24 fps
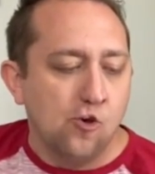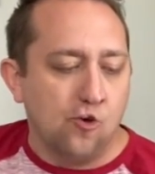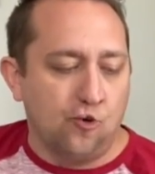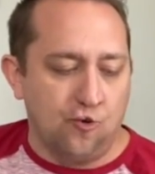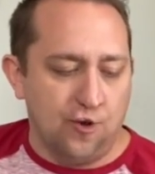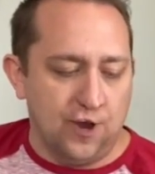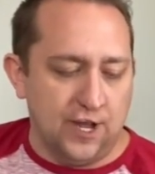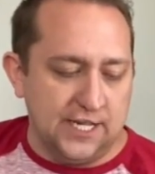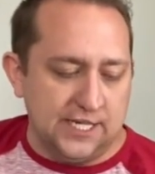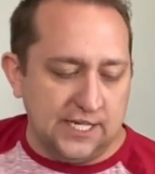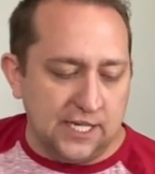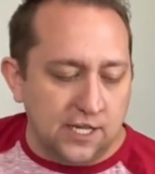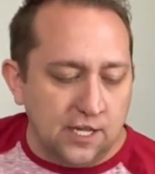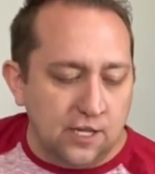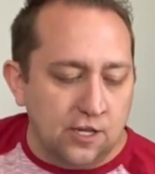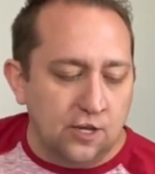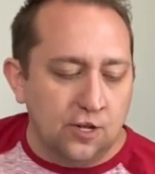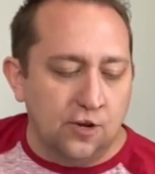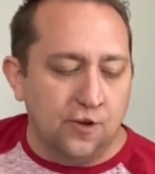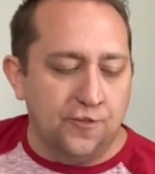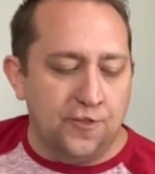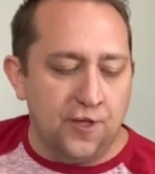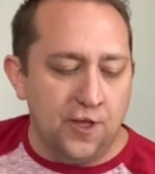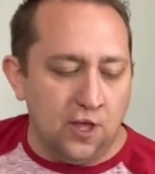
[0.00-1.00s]
Crazy
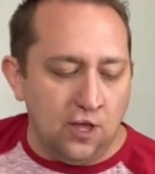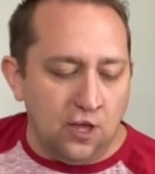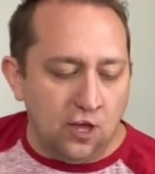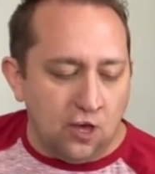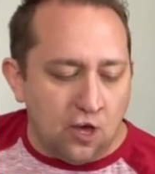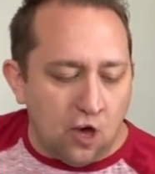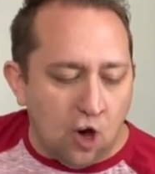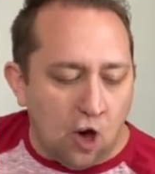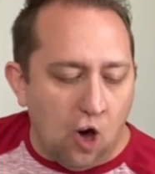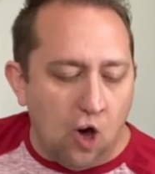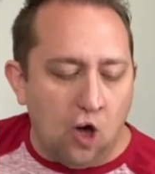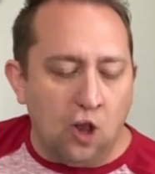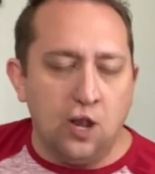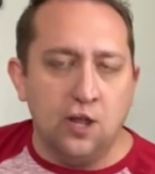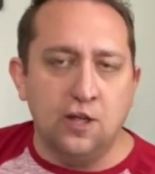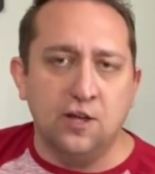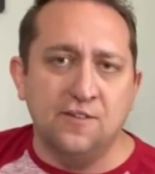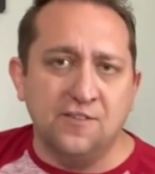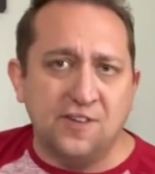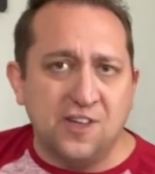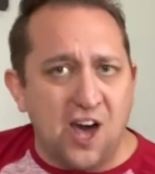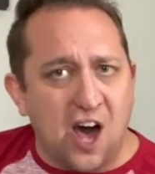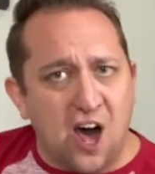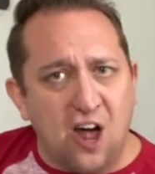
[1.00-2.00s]
little thing called
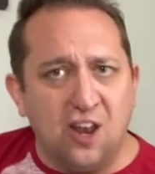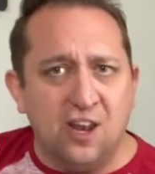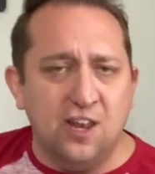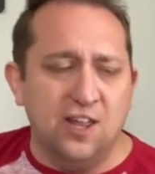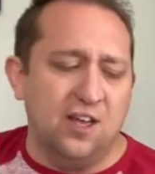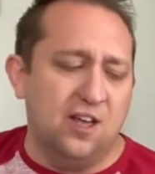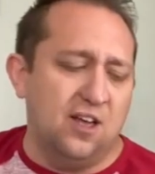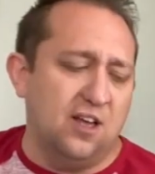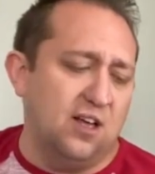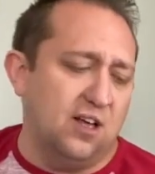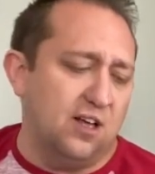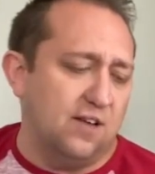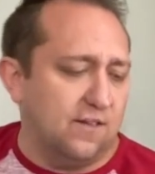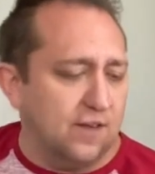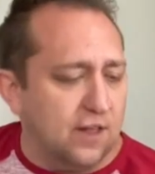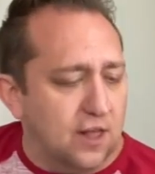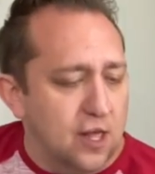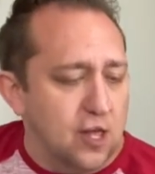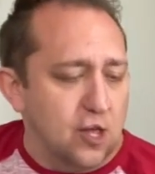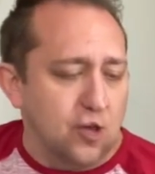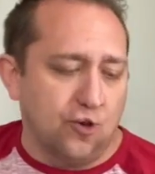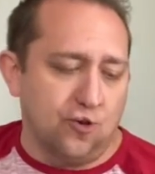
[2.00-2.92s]
love. Called love.